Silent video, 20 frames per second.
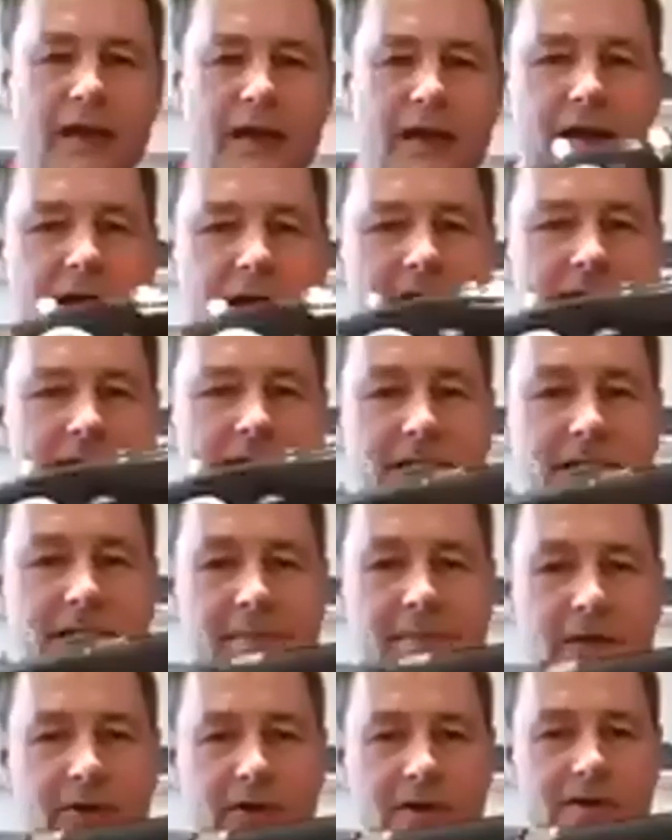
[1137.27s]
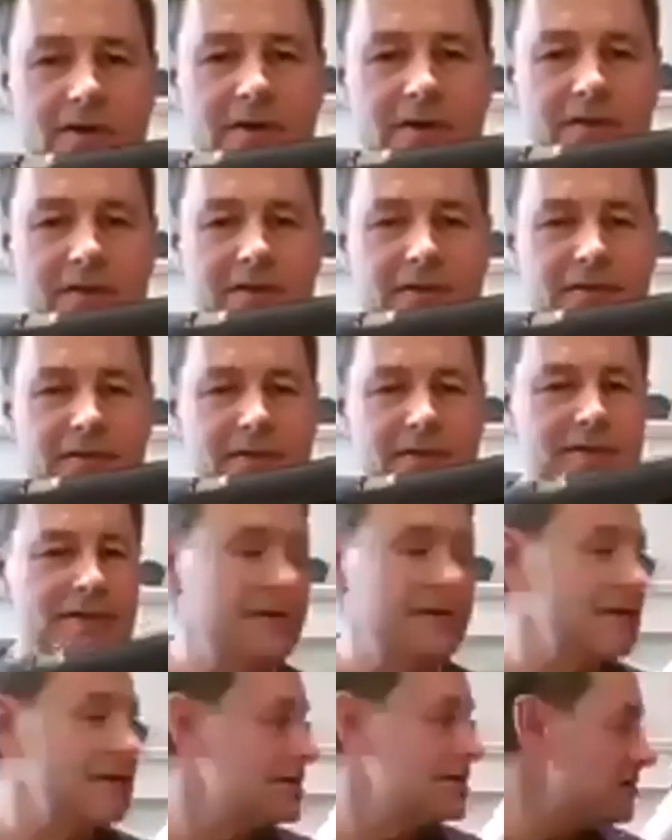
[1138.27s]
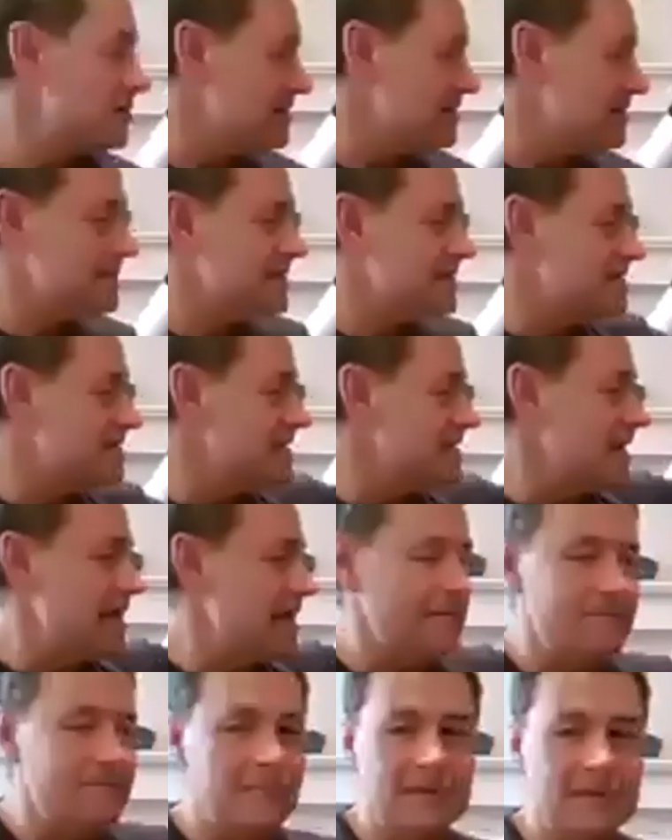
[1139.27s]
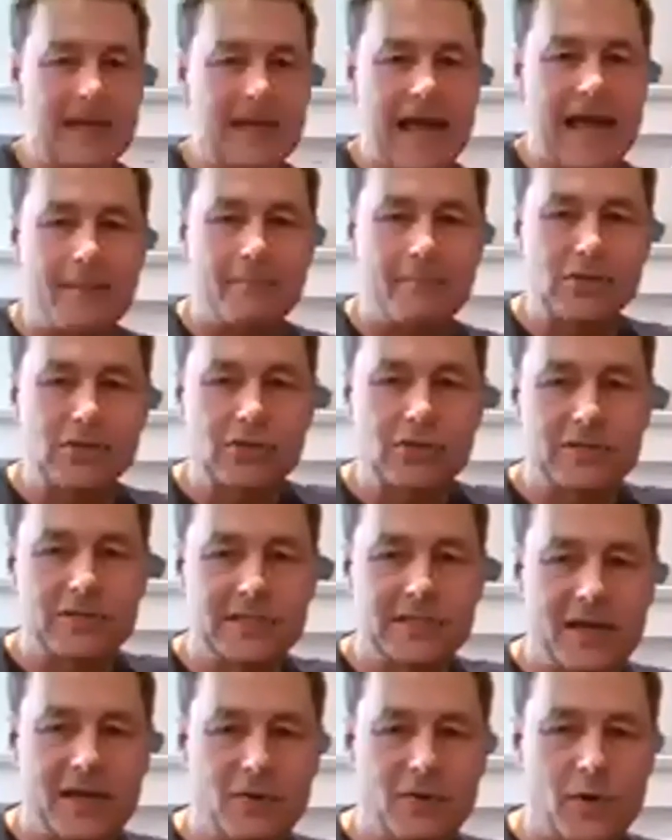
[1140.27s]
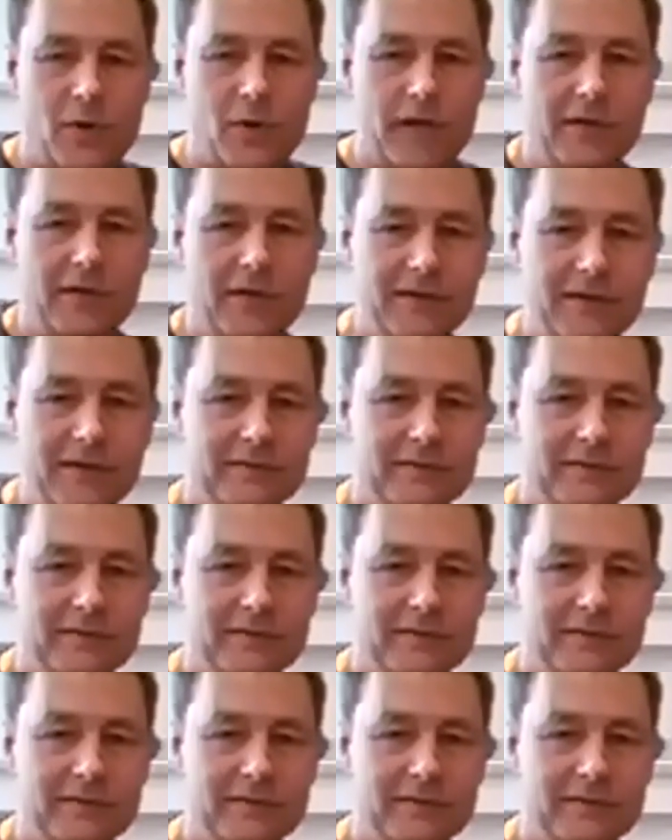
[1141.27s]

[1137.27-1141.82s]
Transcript: stubbier, so this is the same aperture as the other one,